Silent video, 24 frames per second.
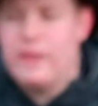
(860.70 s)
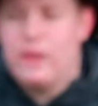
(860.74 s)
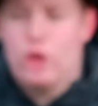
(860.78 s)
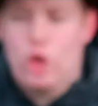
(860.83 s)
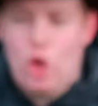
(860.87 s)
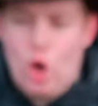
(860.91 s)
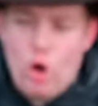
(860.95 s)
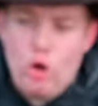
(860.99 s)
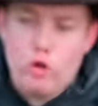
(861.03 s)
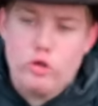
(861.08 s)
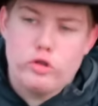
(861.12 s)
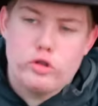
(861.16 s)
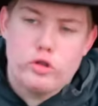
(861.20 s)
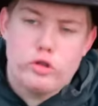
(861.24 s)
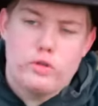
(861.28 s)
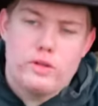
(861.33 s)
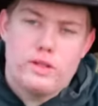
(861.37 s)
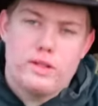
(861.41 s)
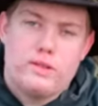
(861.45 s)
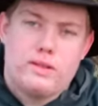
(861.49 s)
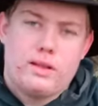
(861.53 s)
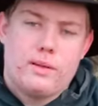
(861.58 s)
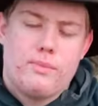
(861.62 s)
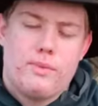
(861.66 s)
to be larger
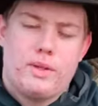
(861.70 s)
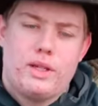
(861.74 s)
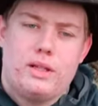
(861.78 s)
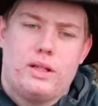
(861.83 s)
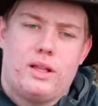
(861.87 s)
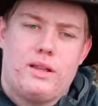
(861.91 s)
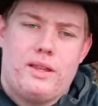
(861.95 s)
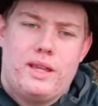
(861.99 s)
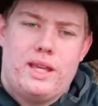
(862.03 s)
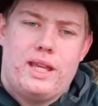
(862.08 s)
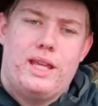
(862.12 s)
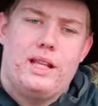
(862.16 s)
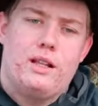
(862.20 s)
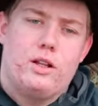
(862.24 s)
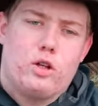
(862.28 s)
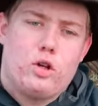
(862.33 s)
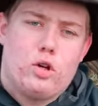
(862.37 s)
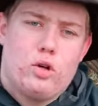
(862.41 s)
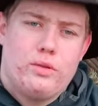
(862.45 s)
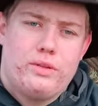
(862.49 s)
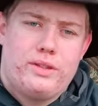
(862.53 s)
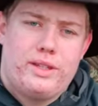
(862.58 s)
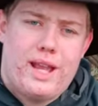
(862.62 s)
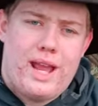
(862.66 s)
than something like the
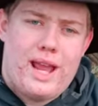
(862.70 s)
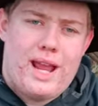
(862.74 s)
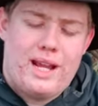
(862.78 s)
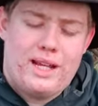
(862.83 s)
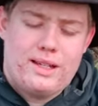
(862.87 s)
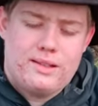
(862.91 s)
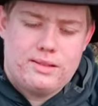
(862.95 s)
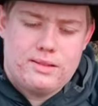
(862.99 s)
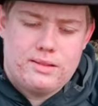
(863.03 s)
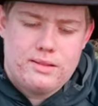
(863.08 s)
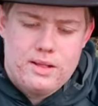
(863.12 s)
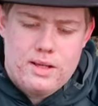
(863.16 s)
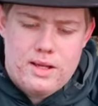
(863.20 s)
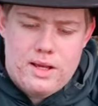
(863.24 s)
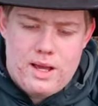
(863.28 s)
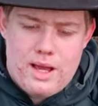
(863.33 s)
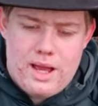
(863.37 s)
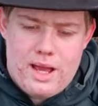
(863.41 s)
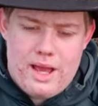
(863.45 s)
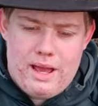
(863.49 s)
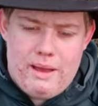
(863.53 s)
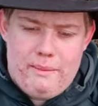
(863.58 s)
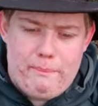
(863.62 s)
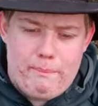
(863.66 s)
Helicon Tex
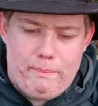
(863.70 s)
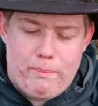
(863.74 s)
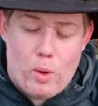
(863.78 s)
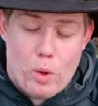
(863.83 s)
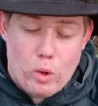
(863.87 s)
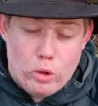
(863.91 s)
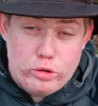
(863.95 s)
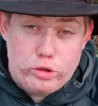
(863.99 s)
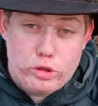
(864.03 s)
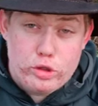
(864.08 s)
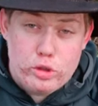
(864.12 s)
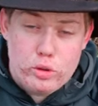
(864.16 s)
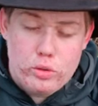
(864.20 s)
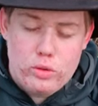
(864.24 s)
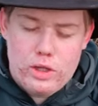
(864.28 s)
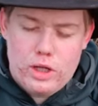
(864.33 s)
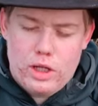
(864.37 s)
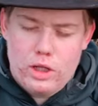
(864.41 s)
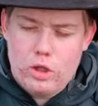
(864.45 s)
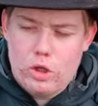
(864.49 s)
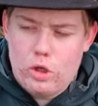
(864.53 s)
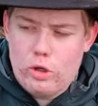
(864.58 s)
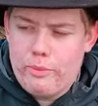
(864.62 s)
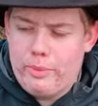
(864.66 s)
poncho
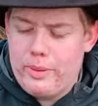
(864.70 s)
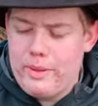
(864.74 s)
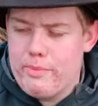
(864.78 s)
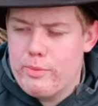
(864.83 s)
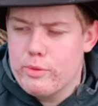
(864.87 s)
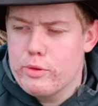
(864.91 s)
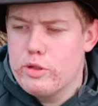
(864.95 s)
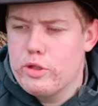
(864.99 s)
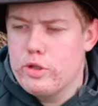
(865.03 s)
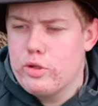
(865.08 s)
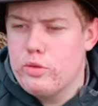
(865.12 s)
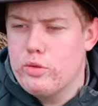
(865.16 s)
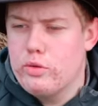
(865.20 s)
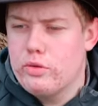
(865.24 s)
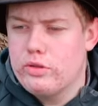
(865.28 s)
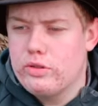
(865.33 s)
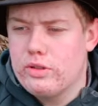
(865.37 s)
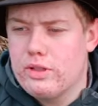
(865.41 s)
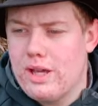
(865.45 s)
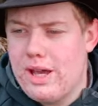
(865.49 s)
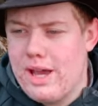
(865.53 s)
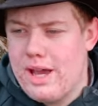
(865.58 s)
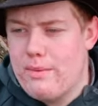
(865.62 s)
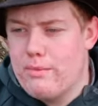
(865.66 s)
that a lot of people use.
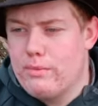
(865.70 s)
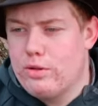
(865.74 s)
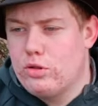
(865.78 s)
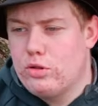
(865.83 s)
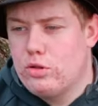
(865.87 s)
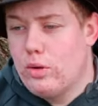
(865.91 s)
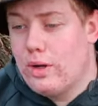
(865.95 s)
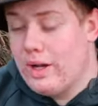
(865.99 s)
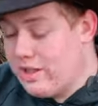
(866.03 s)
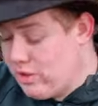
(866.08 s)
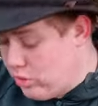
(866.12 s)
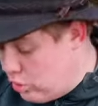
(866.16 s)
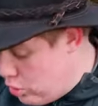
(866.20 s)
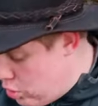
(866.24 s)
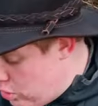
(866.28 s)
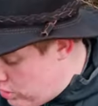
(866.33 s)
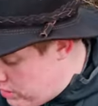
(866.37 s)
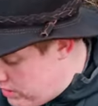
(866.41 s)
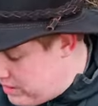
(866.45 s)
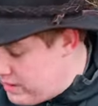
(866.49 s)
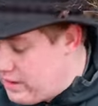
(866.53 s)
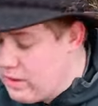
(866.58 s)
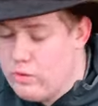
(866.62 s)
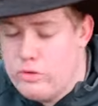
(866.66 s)
So I
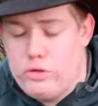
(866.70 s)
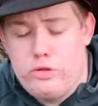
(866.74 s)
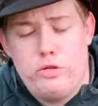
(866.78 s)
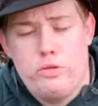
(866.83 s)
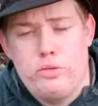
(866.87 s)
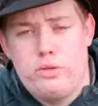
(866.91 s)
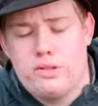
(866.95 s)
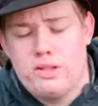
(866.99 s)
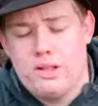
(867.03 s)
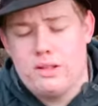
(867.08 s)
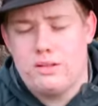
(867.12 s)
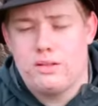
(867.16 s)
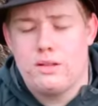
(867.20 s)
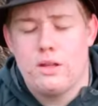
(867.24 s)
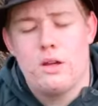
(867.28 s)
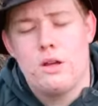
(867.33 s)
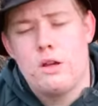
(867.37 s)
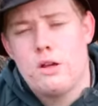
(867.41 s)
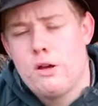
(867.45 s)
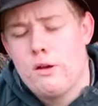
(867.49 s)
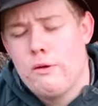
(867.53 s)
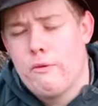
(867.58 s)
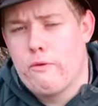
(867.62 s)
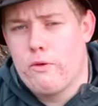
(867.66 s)
could still use this
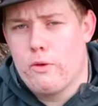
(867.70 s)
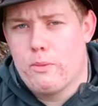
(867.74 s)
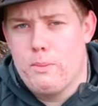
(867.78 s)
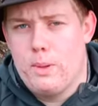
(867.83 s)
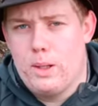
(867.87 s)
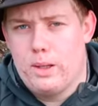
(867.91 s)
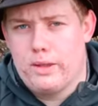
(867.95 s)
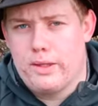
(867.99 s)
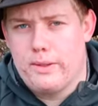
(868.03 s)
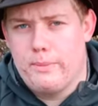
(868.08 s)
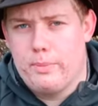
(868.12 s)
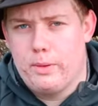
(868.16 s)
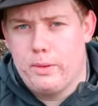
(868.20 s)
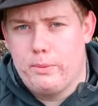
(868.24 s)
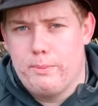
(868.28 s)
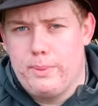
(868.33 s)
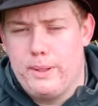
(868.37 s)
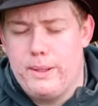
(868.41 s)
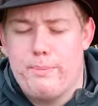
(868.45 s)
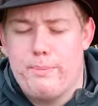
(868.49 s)
for multiple